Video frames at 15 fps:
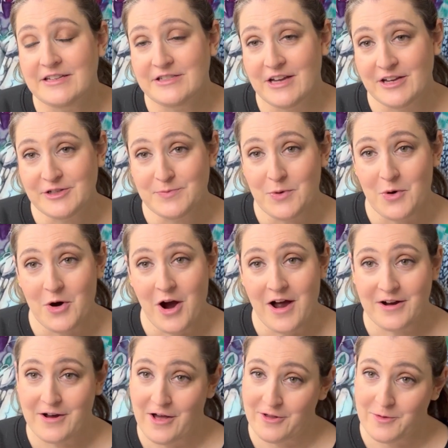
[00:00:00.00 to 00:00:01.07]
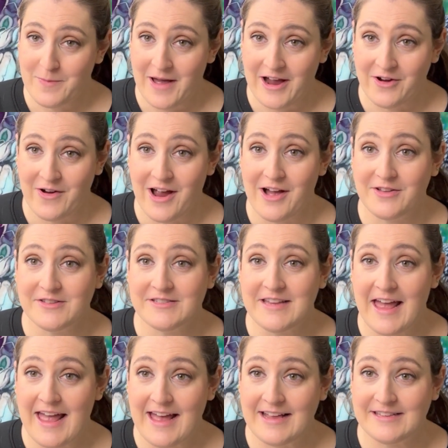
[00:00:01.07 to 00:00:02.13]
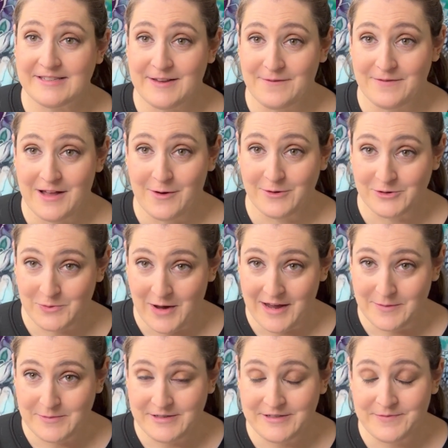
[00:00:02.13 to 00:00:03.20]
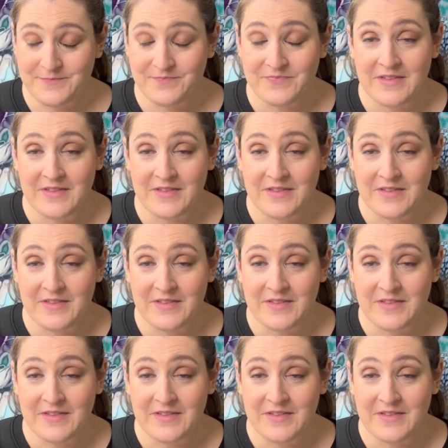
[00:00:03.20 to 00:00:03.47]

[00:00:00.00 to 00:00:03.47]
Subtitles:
Dutch pour on color backgrounds, and sunflower swipes.